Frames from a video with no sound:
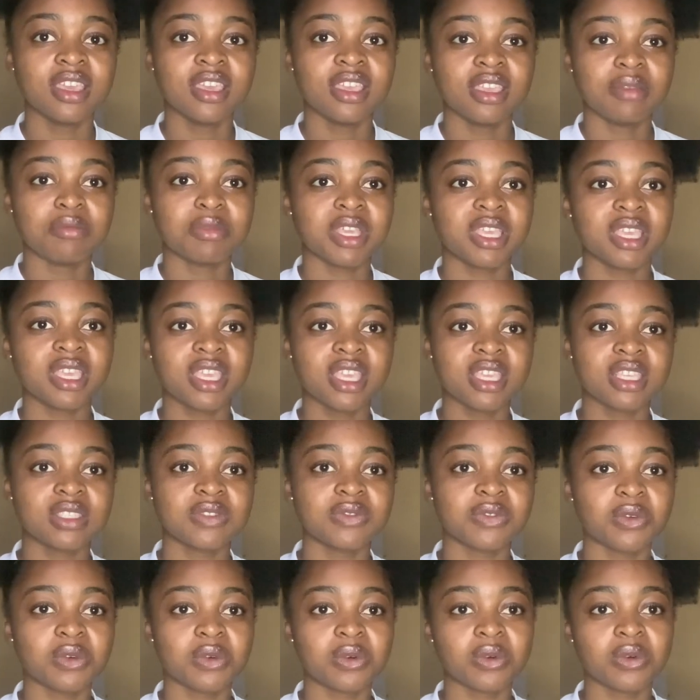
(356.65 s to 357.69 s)
in my case,
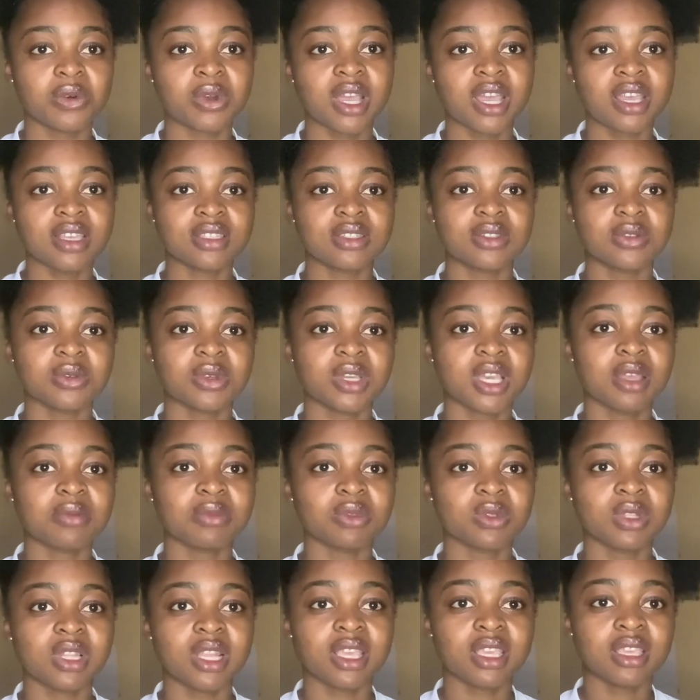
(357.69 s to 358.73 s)
for us to come
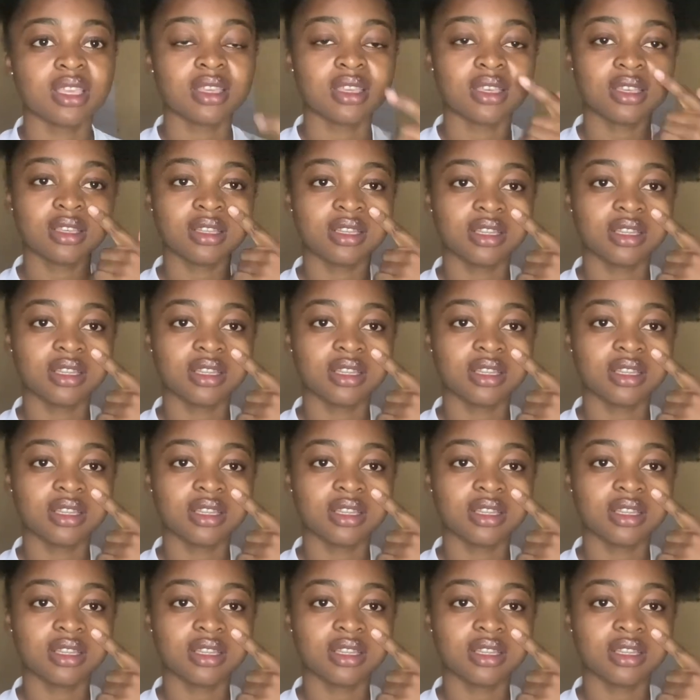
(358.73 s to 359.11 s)
to like